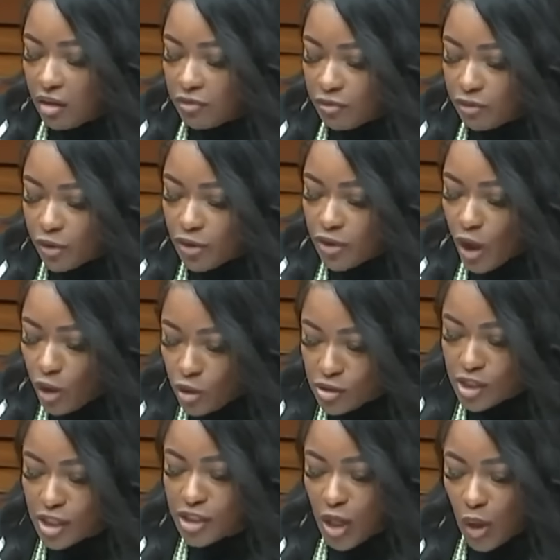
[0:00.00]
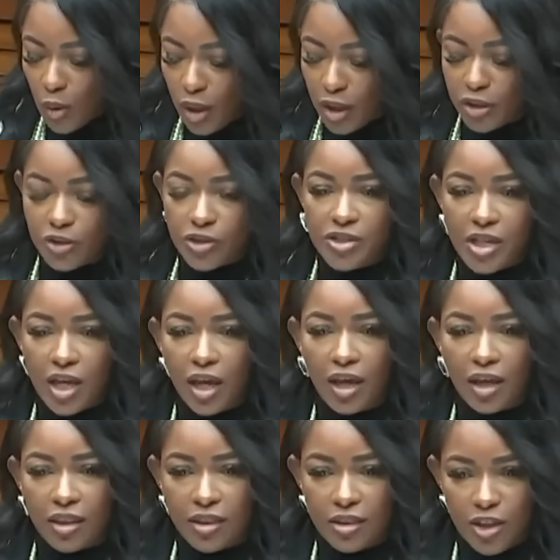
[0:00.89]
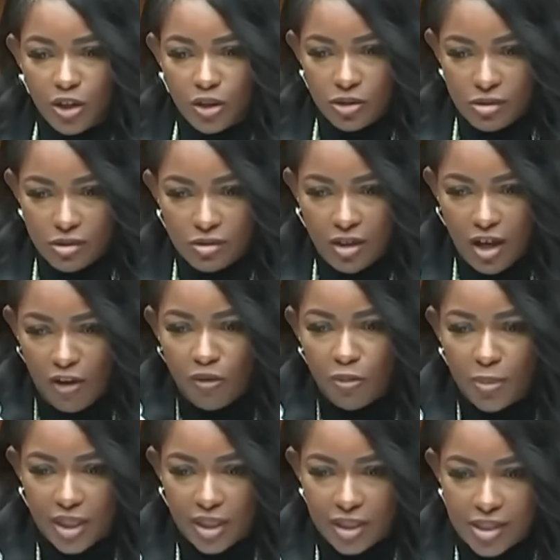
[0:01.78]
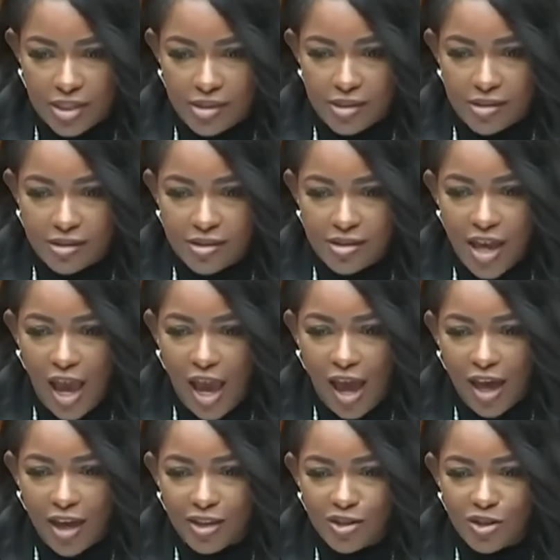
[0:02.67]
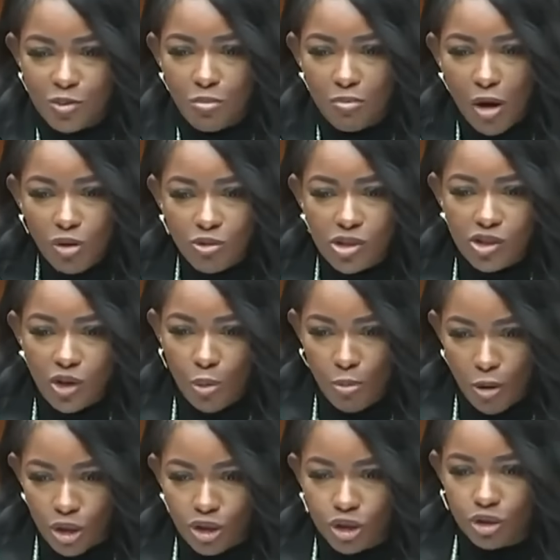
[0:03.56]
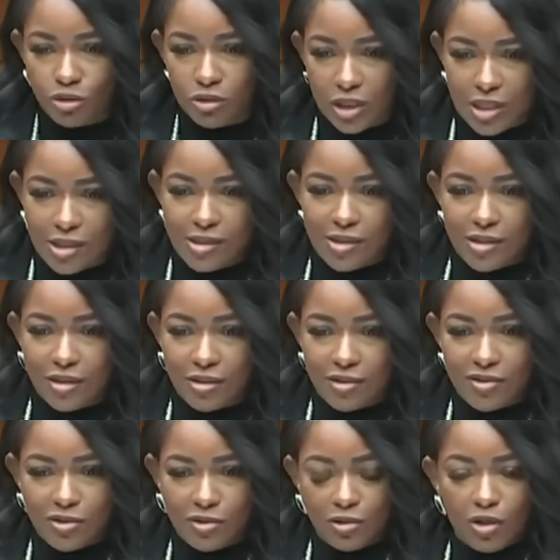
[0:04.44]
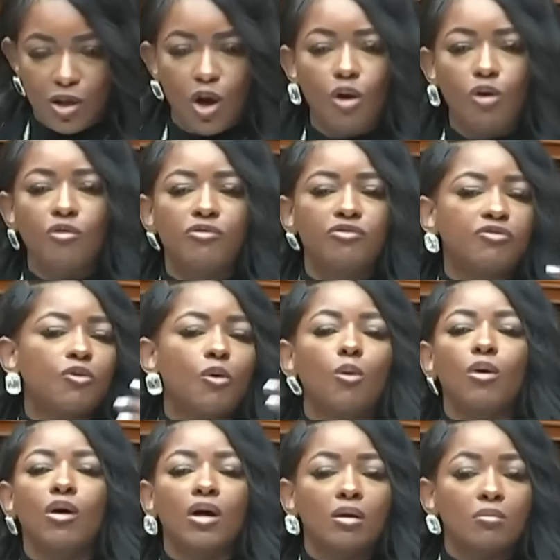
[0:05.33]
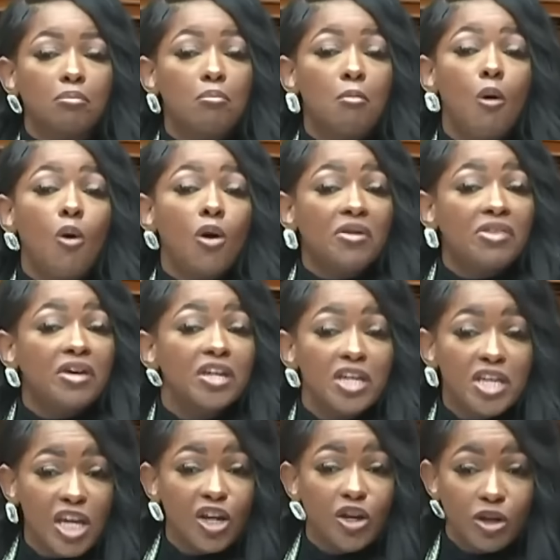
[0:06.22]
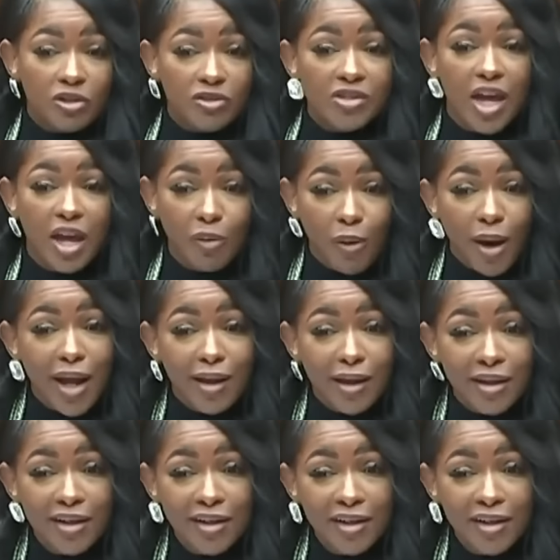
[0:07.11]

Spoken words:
for those that don't understand, there's government leases, and most commercial leases go for more than a year, say, right?